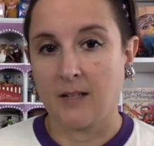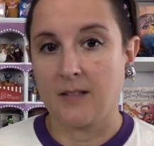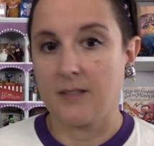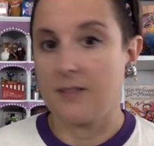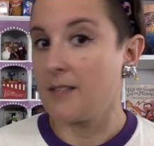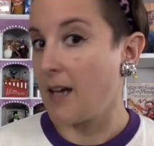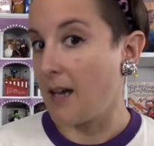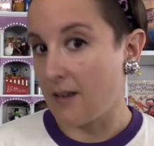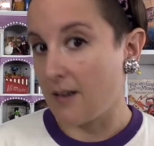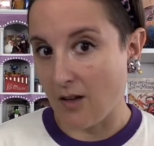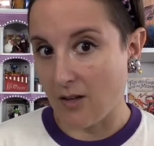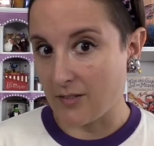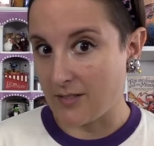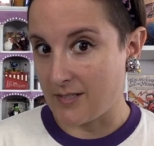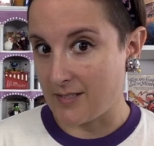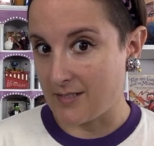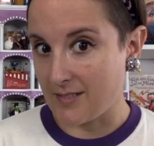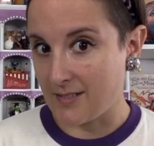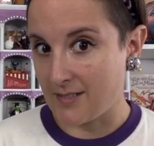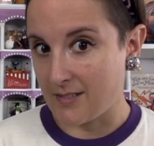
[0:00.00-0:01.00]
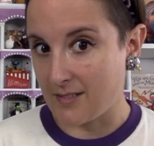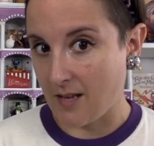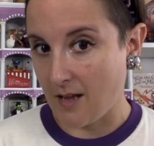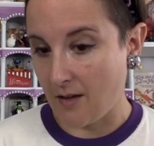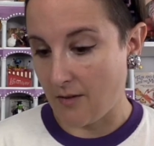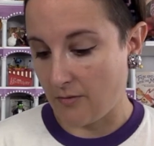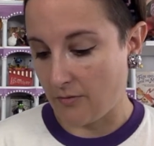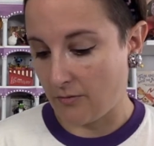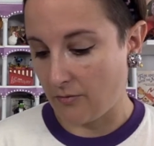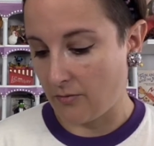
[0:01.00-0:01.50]
not all Disney
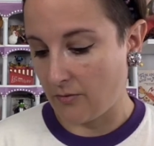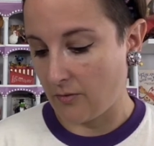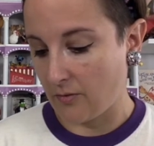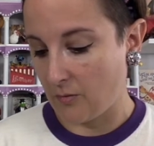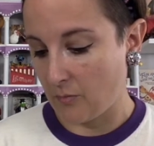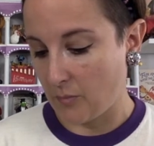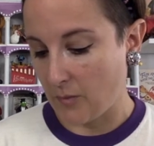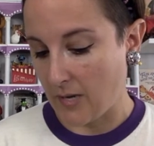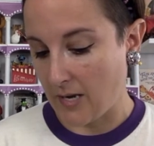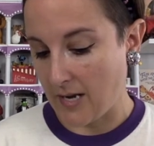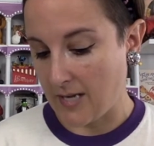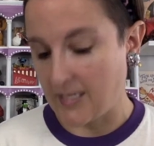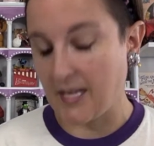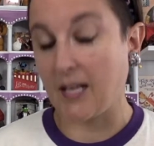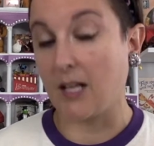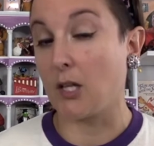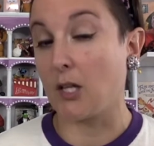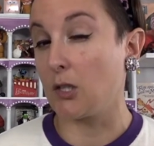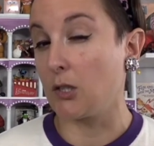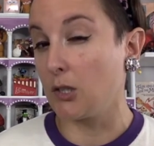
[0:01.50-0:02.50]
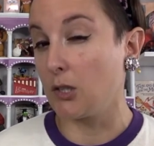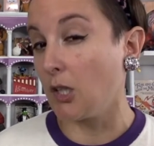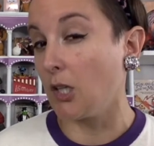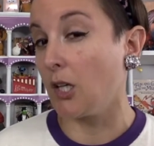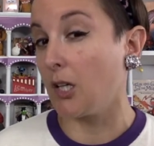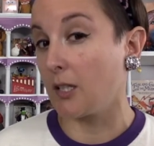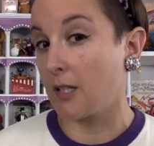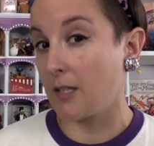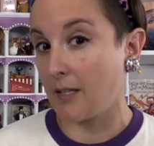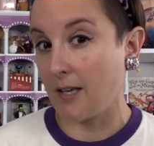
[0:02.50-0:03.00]
stuff but I take a
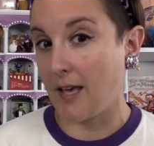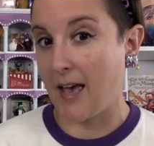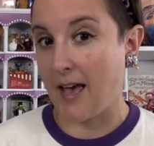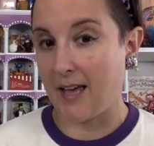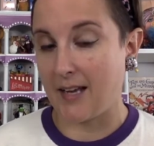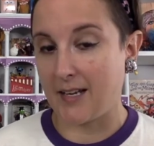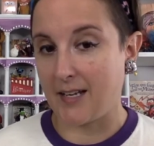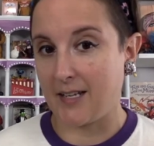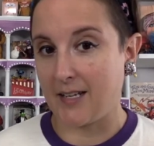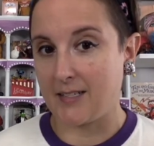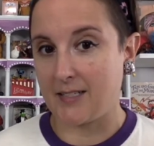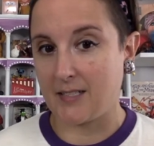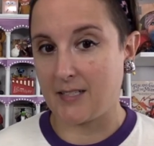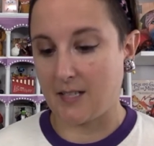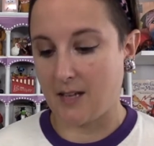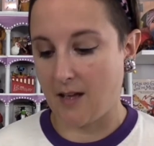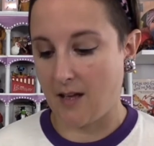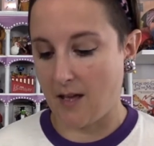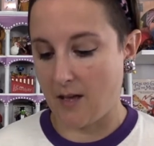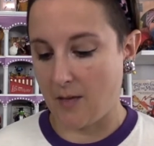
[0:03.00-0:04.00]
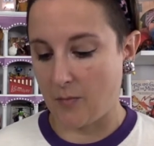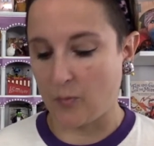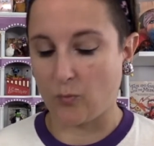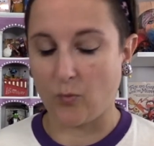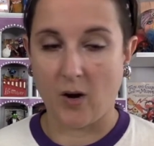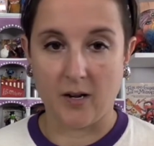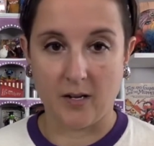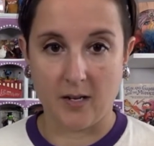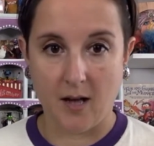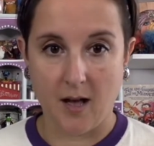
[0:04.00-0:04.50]
look at it, um,
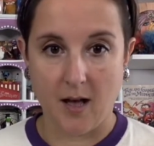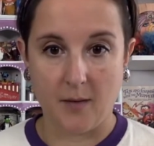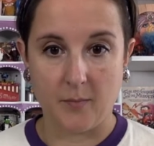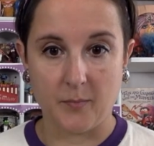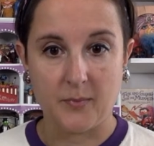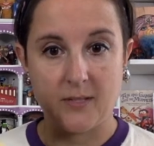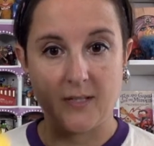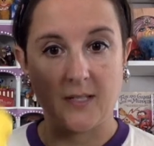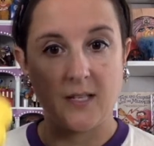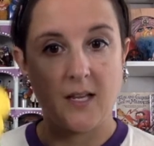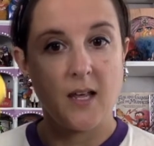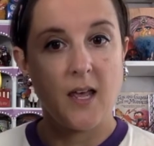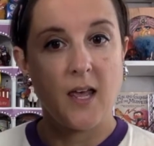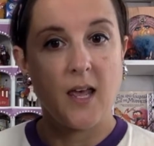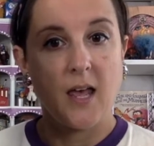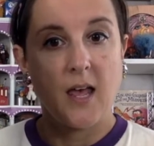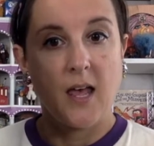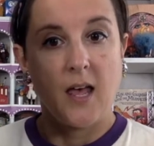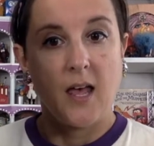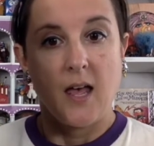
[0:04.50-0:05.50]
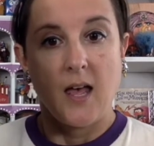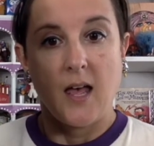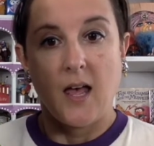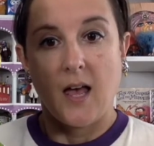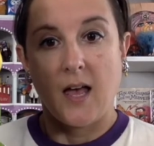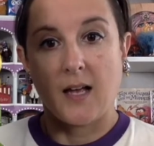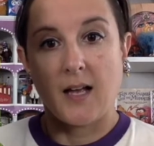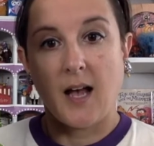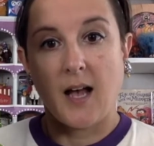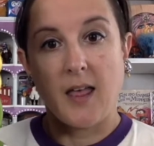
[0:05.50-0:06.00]
run comps.
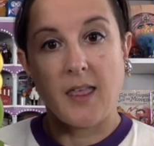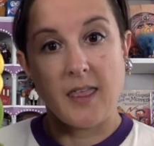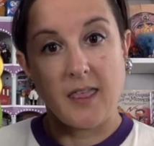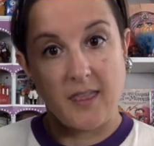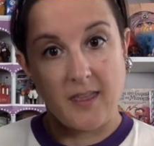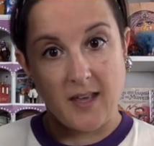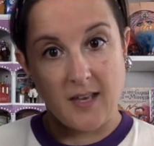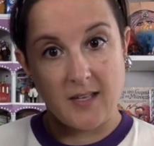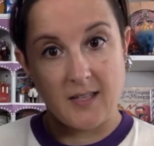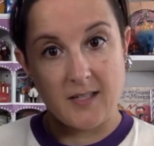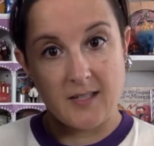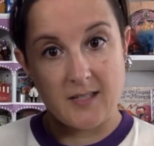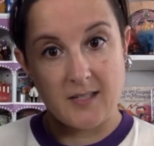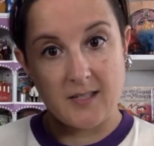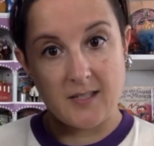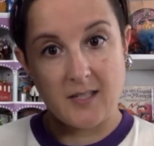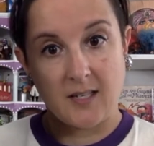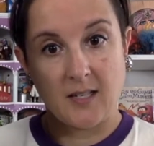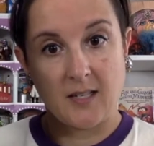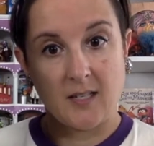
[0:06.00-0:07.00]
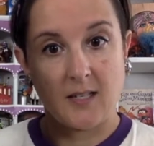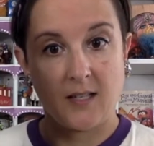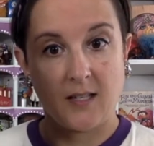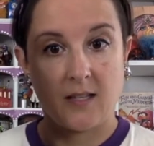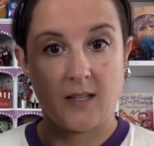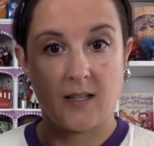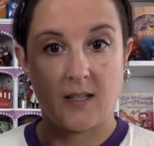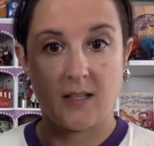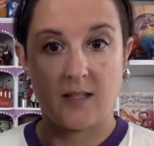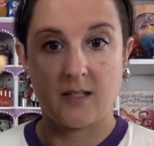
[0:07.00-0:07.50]
I got this.
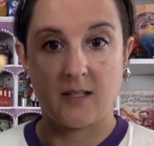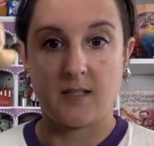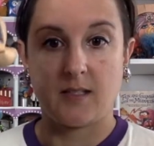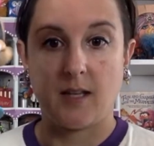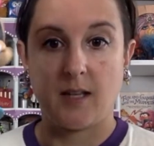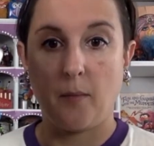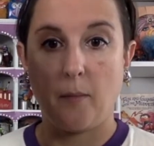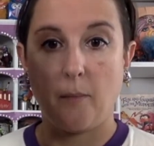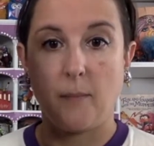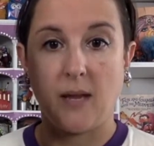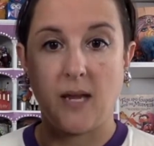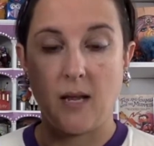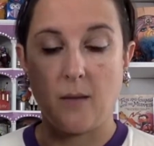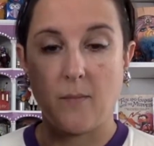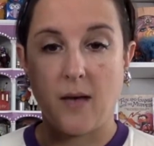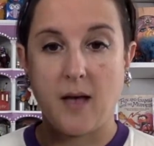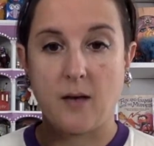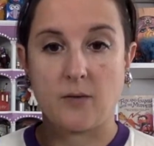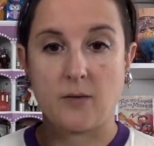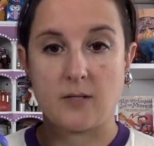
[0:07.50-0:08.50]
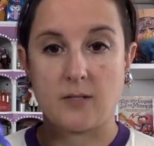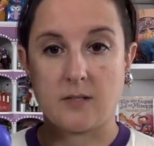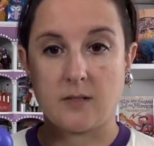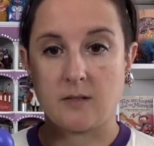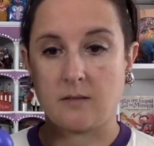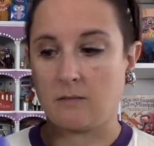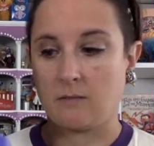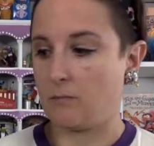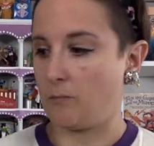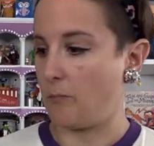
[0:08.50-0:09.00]
This is a Minnie Mouse
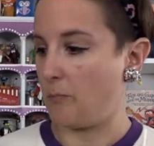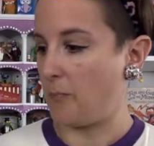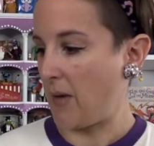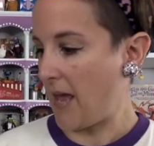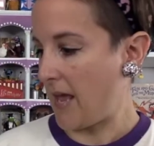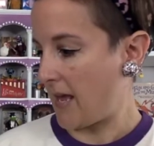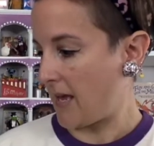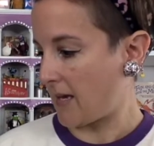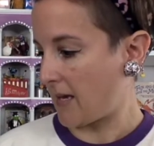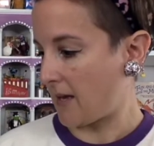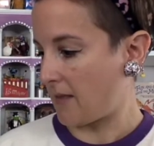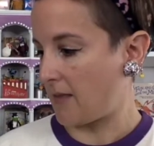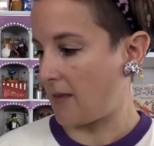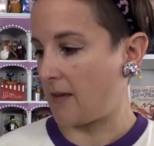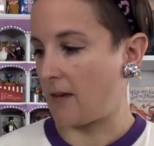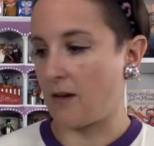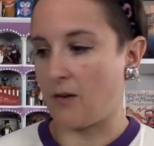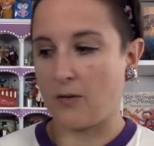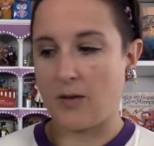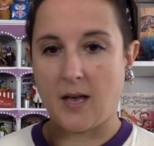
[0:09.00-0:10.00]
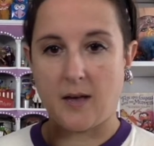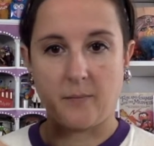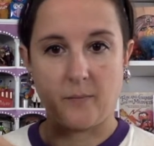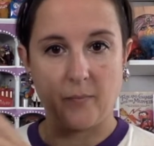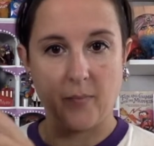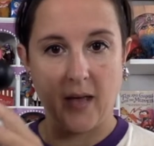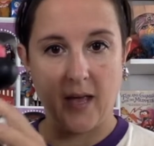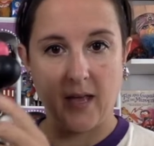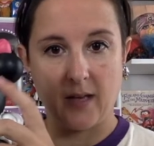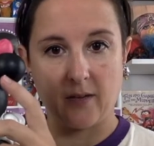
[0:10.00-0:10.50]
bank, I think. Oh, yeah,
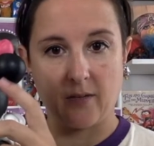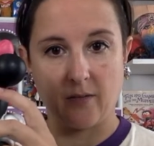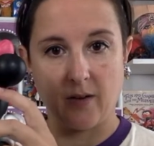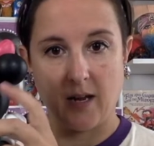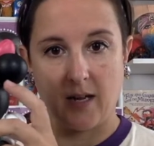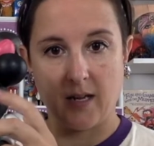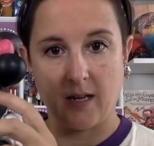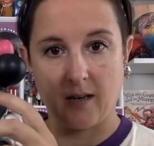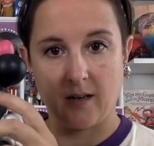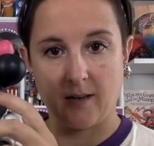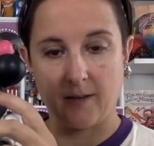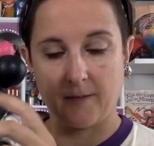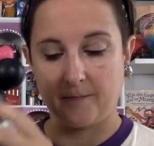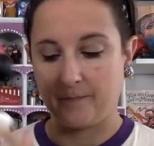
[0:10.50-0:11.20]
bank right here.